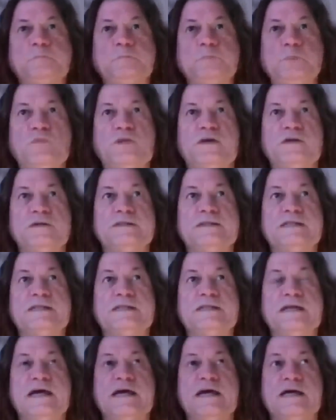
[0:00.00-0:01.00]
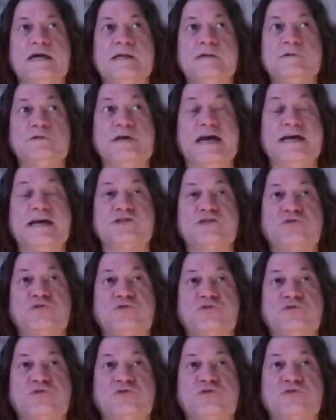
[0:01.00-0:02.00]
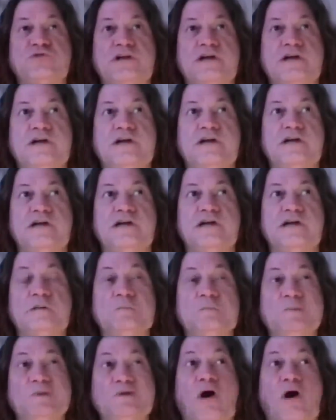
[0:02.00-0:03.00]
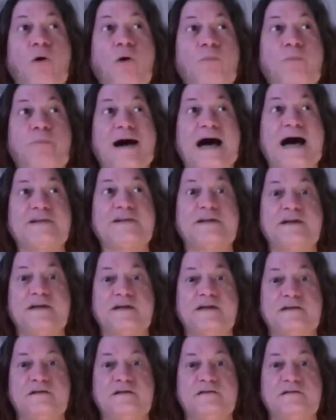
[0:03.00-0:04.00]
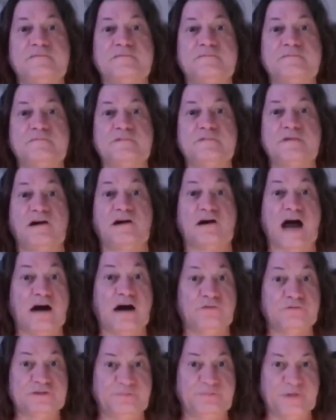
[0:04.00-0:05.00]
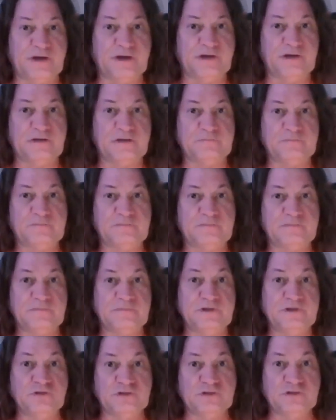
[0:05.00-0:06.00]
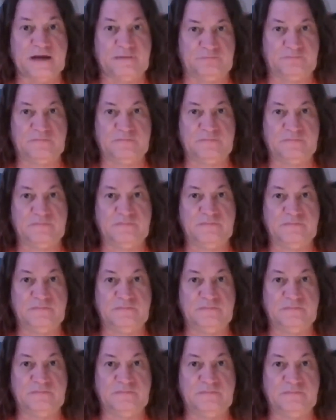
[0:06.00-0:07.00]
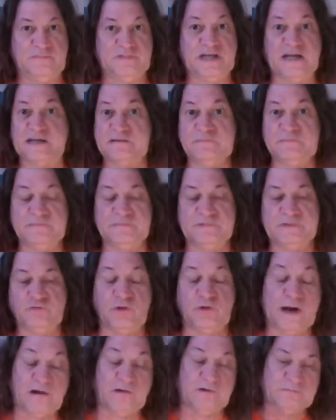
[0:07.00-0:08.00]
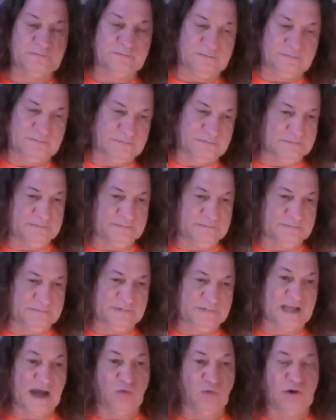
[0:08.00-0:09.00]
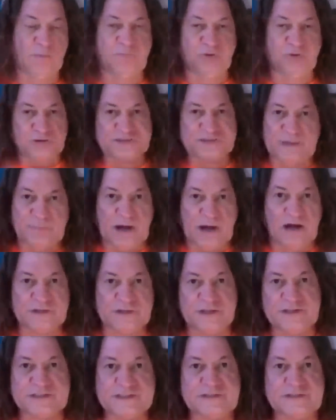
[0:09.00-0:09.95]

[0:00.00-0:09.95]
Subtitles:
then actually nobody around me knew them. There were books about this